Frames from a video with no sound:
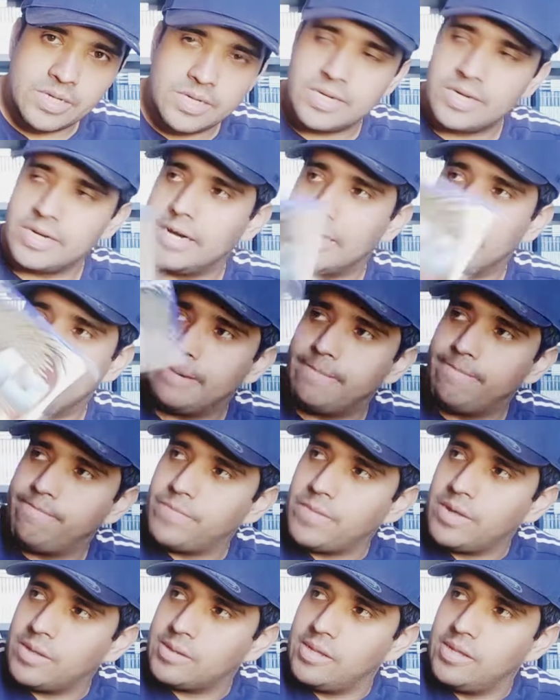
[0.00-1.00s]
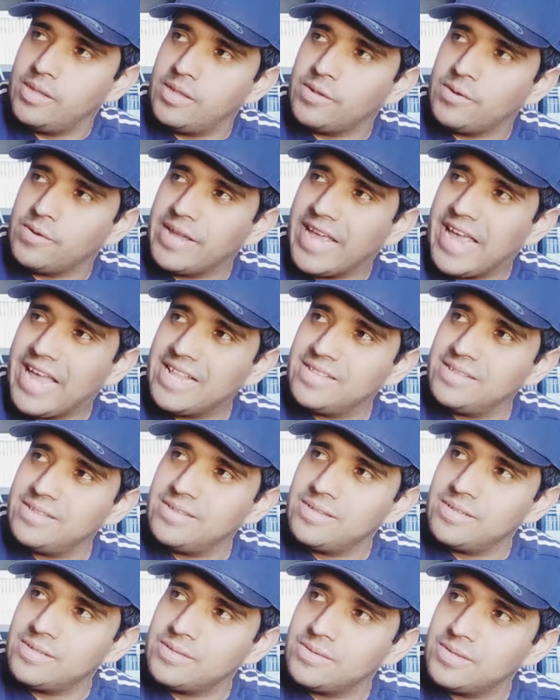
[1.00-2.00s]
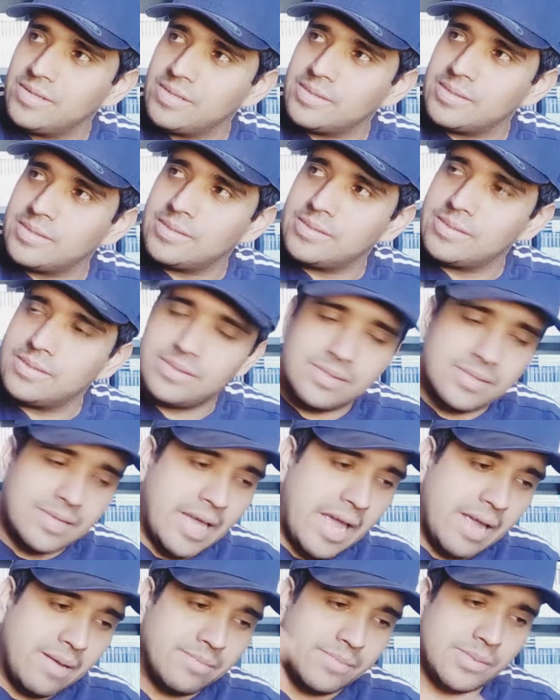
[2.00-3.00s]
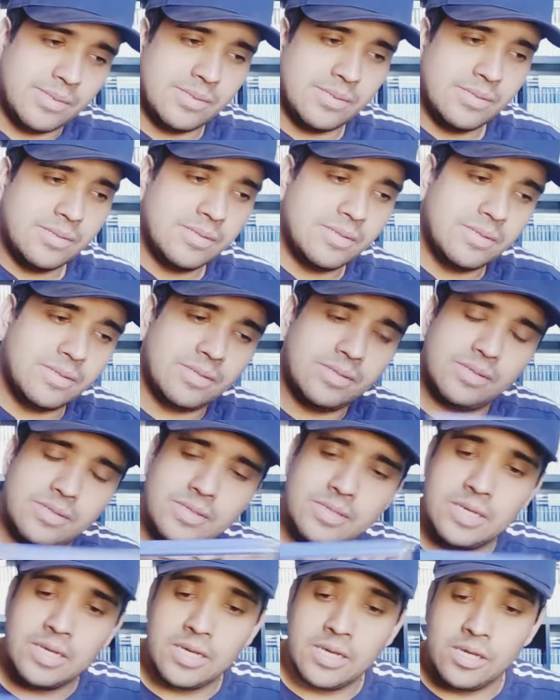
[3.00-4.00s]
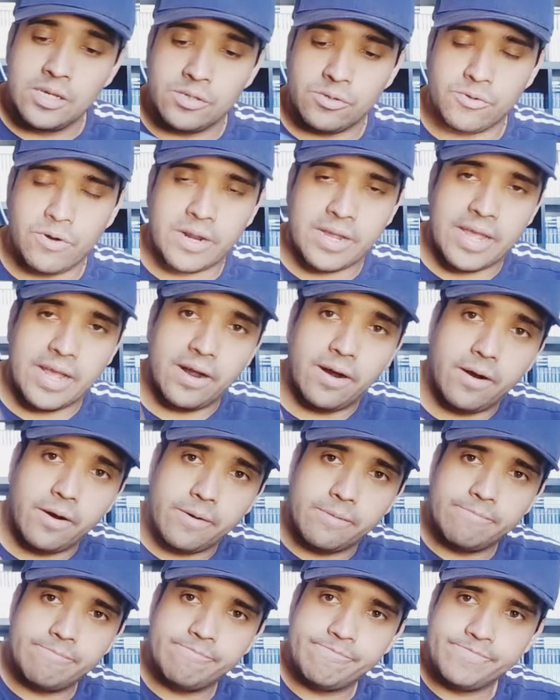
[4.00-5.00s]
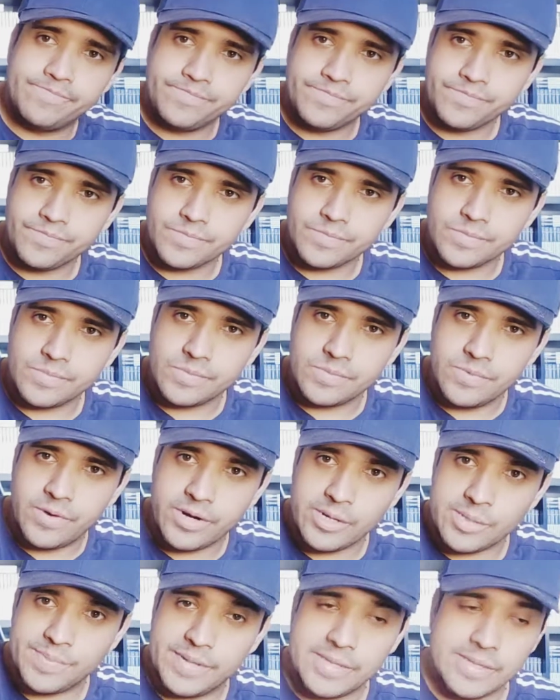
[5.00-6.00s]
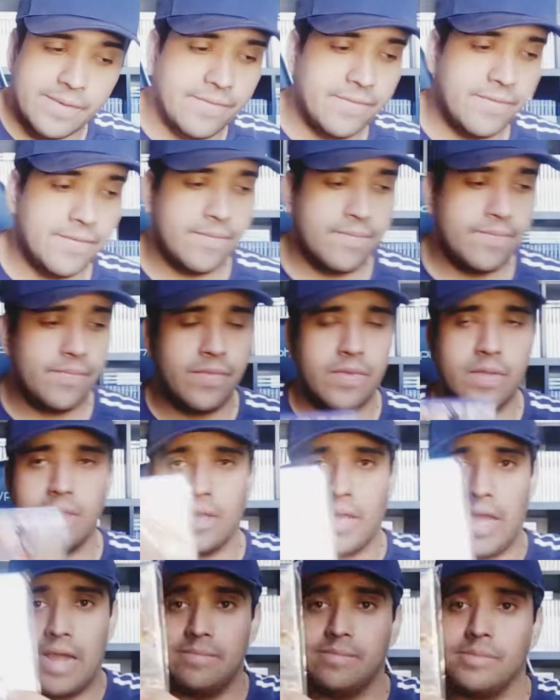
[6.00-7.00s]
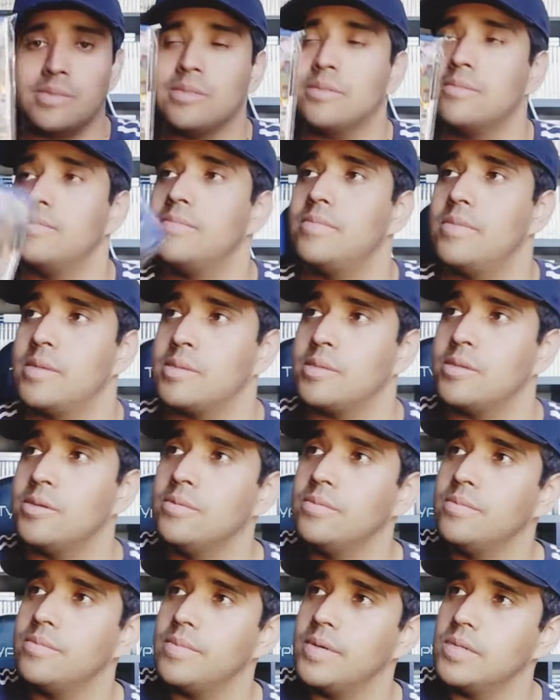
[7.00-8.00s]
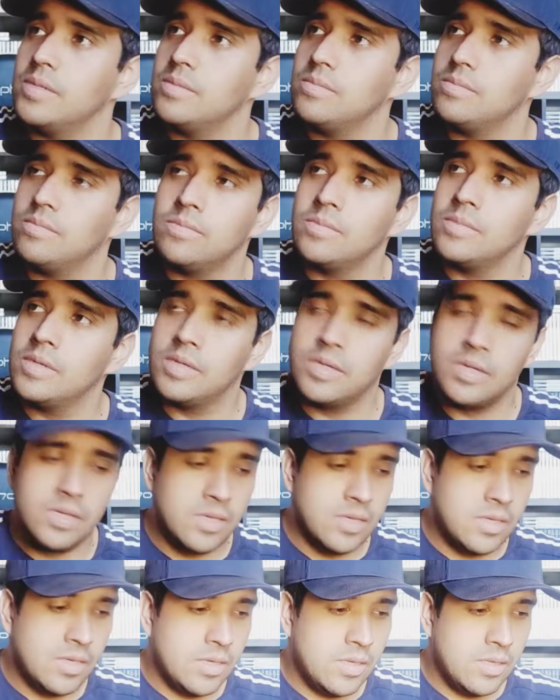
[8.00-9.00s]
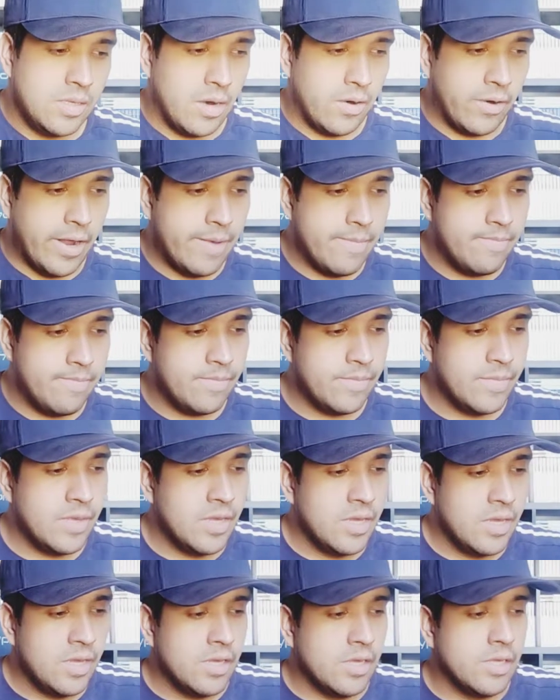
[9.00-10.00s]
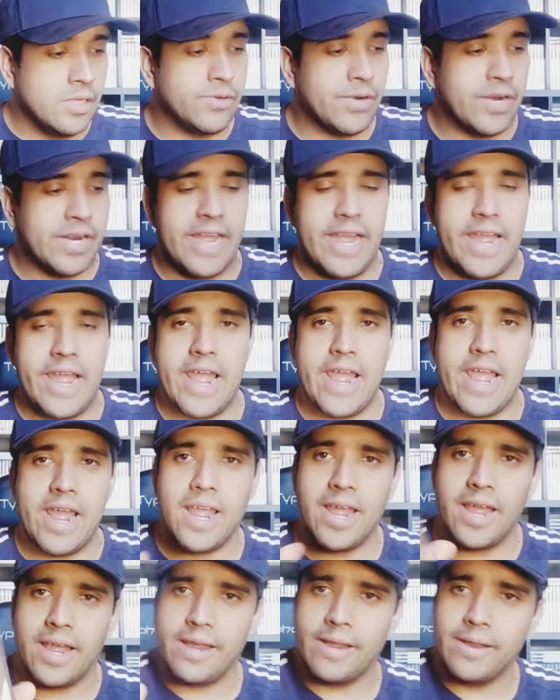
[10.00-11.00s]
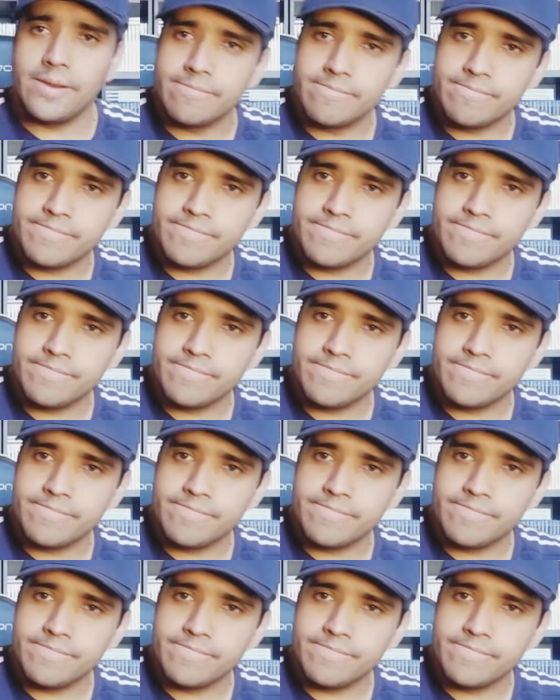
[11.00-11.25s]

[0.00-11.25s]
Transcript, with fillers: Um, I still need to get into these games. Drakengard. Very expensive games, these two, but yeah, okay. Drakan!